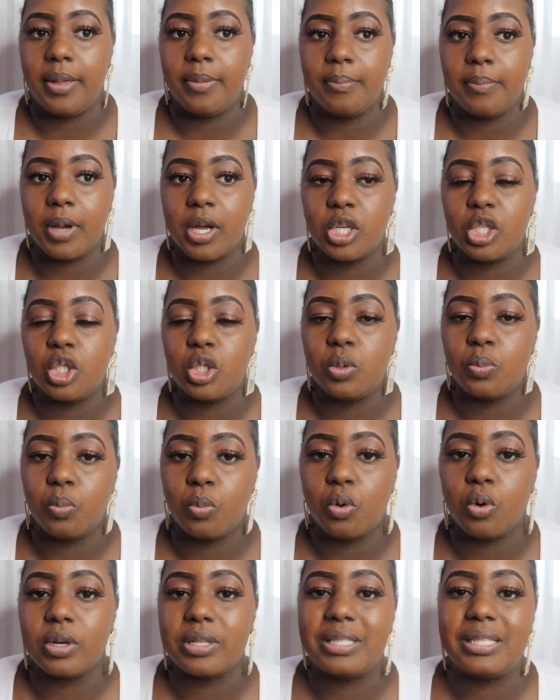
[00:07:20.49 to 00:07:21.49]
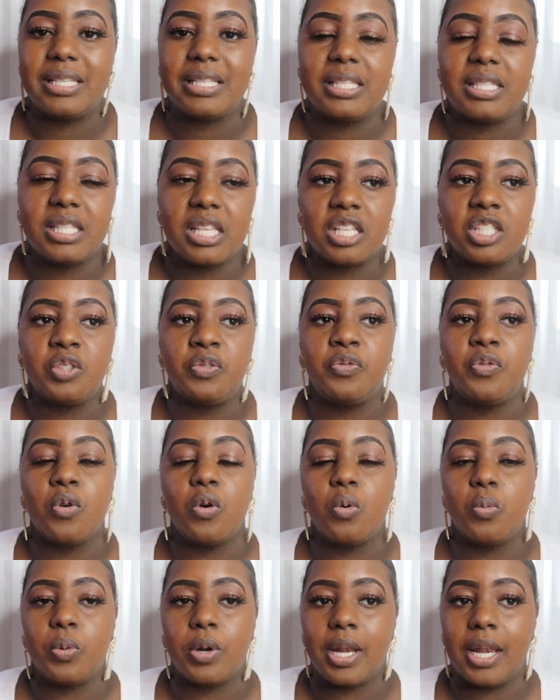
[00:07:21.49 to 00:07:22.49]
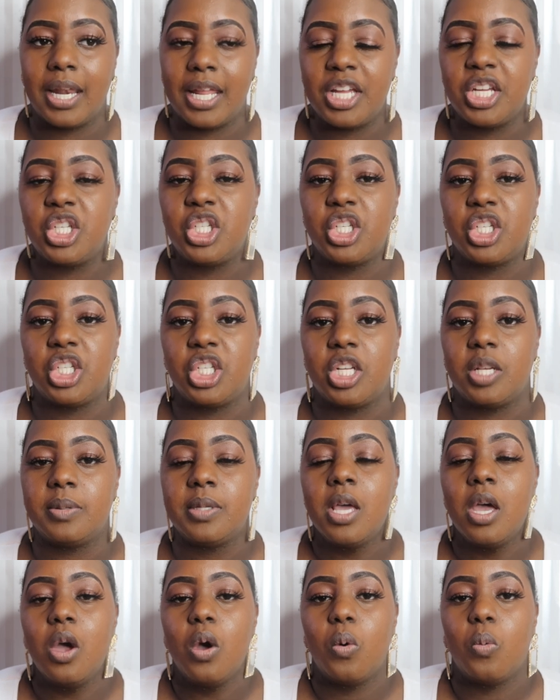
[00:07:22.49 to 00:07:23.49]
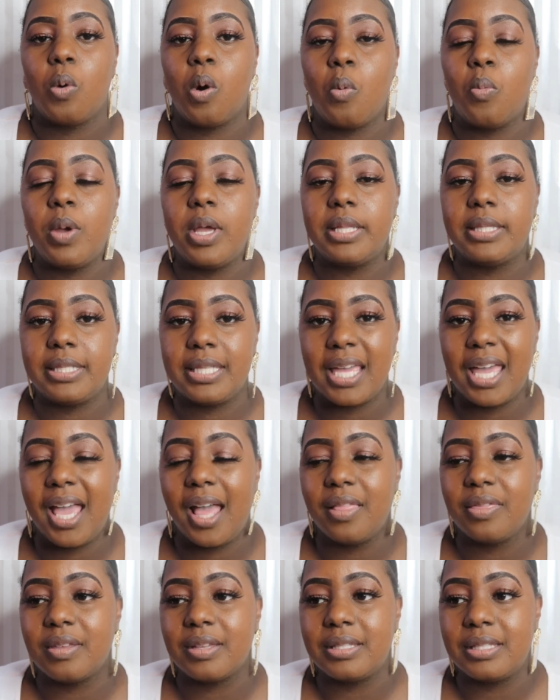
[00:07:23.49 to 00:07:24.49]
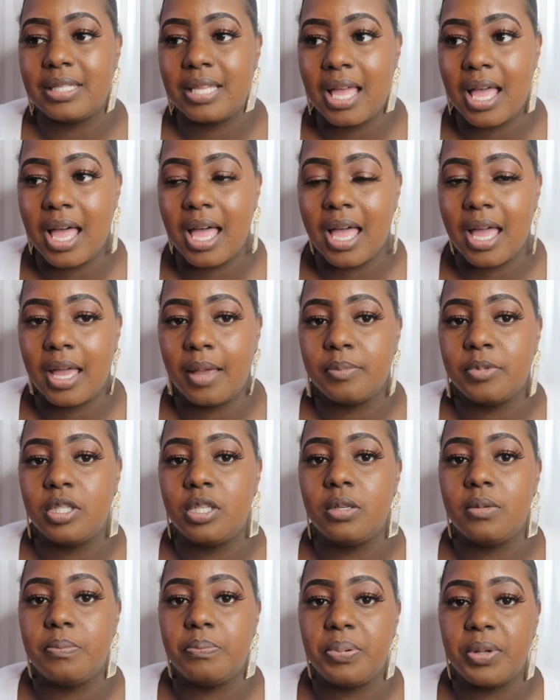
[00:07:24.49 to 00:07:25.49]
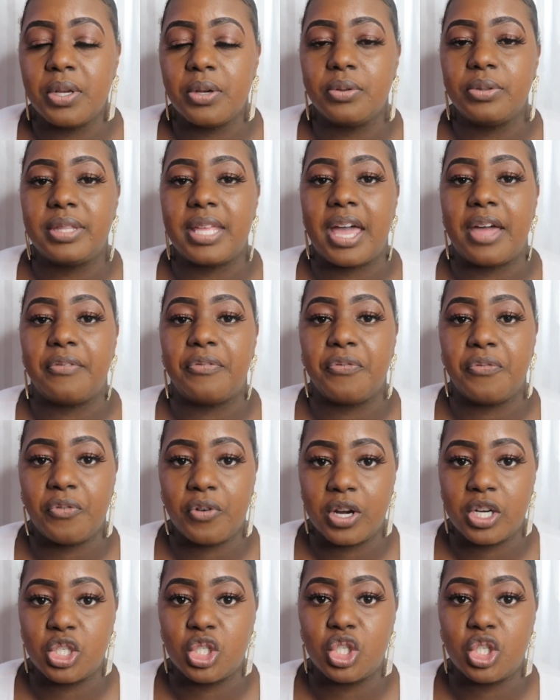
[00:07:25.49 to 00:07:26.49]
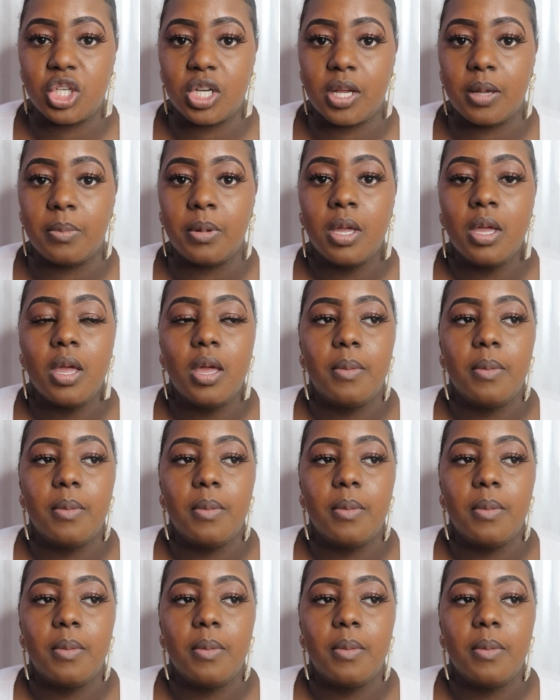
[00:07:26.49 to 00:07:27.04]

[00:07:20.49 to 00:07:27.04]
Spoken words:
much more successful relationships when we take the time to build that friendship.